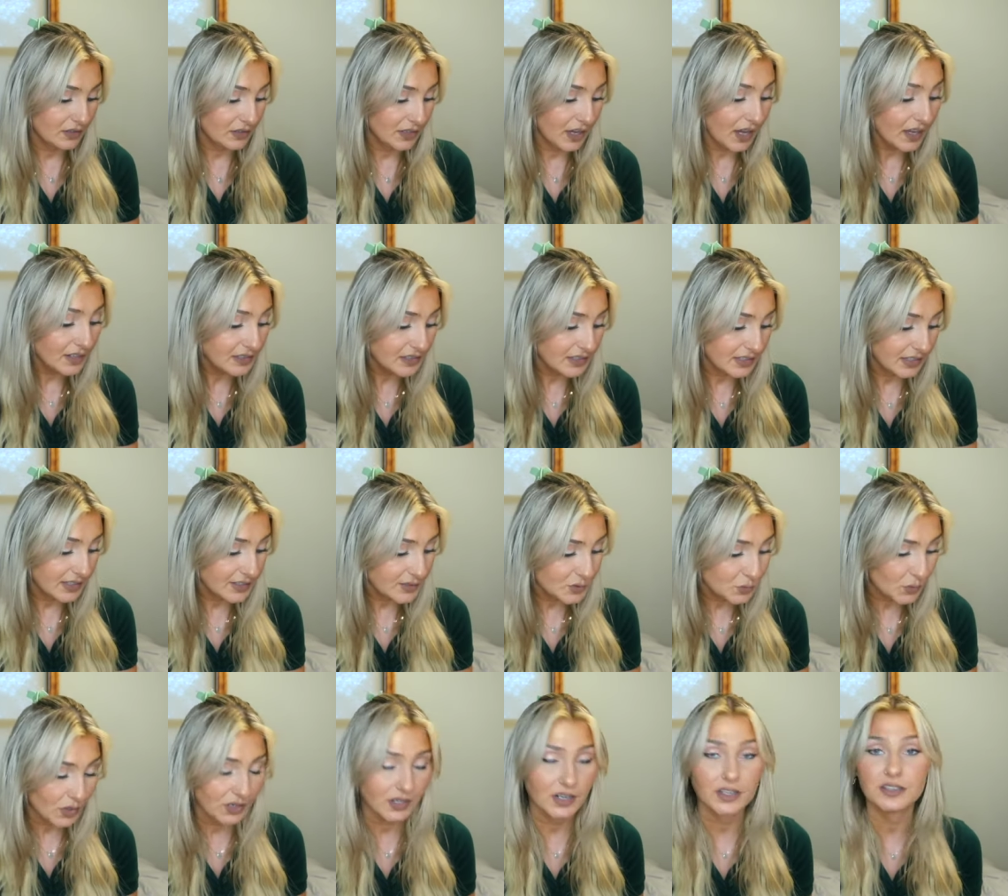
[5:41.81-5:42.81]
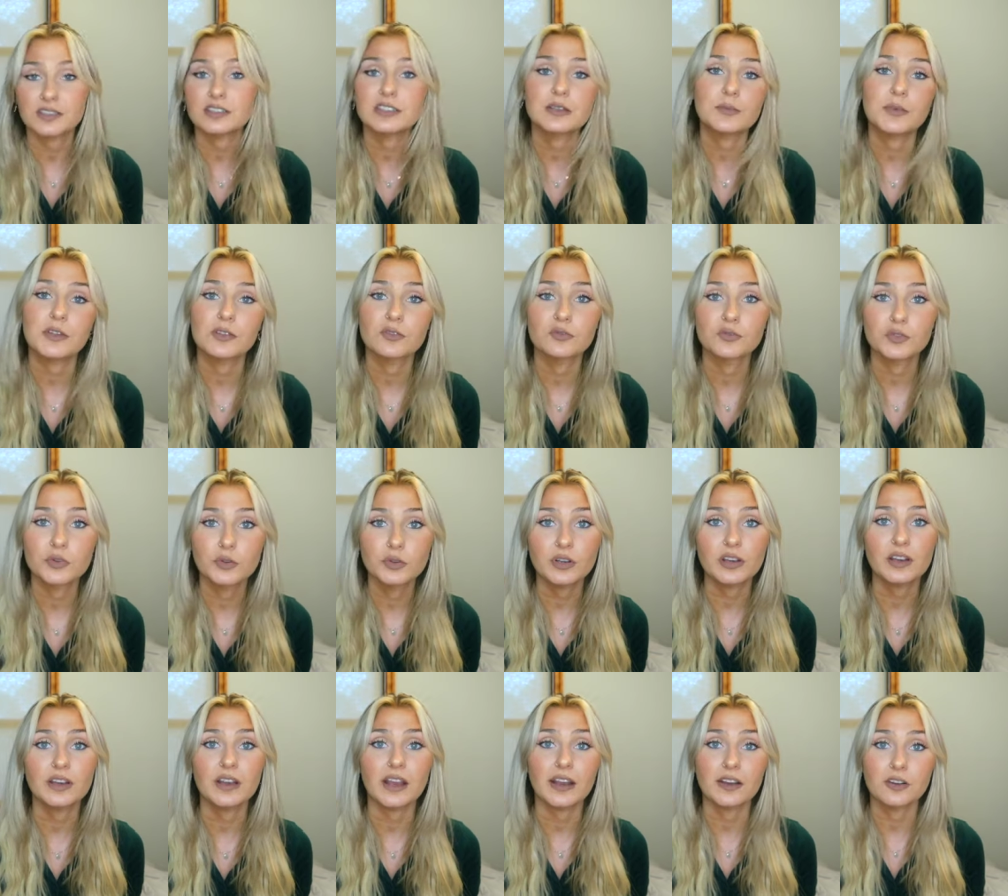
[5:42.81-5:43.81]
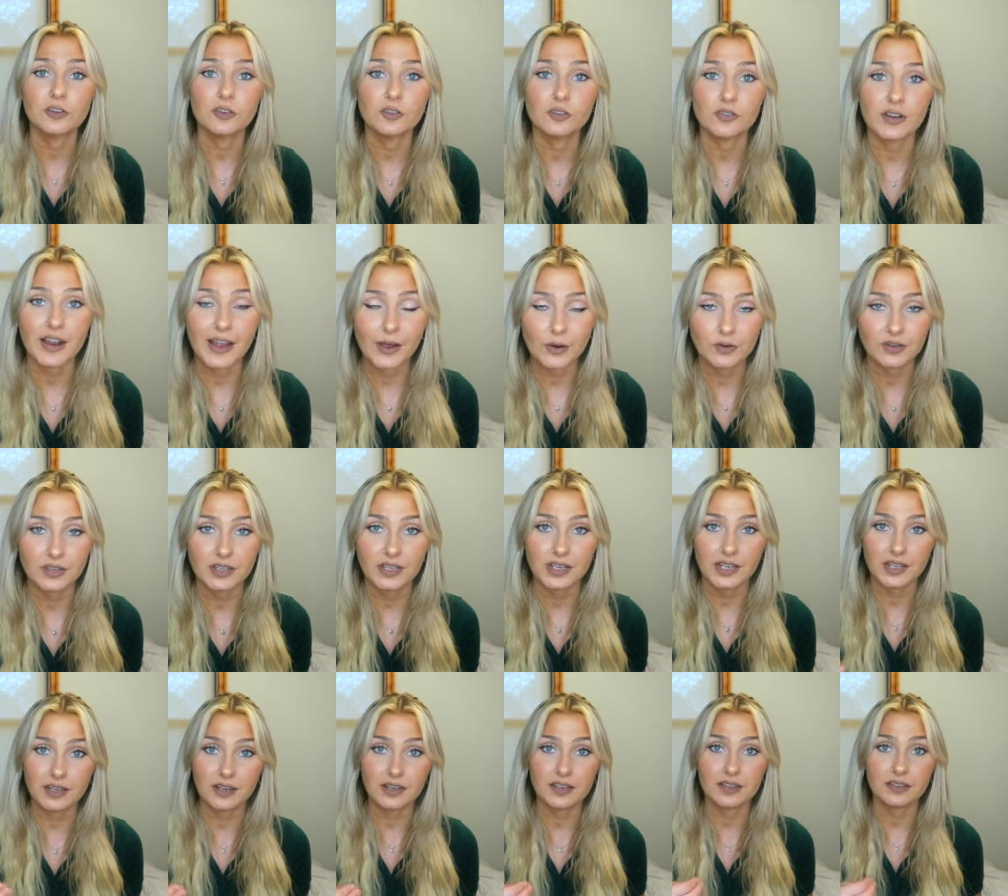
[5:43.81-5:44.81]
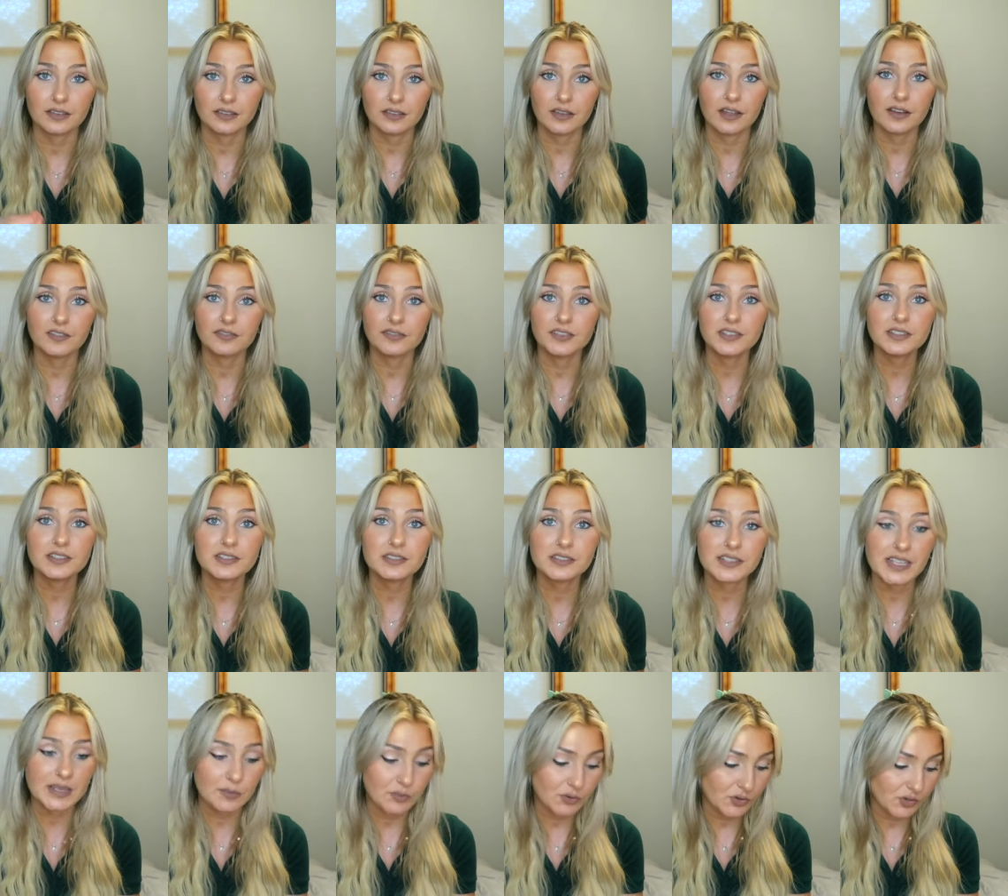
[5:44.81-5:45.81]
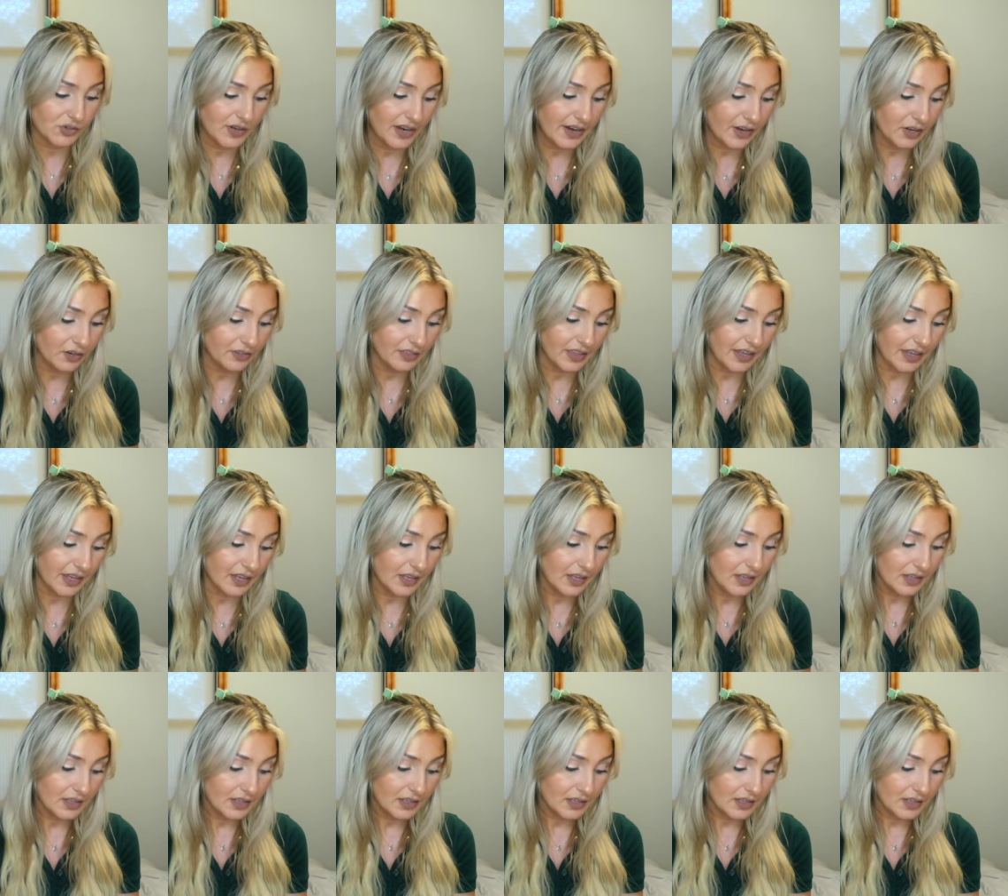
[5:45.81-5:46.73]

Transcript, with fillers: God does want us to be rooted and grounded in his love. This is a prayer that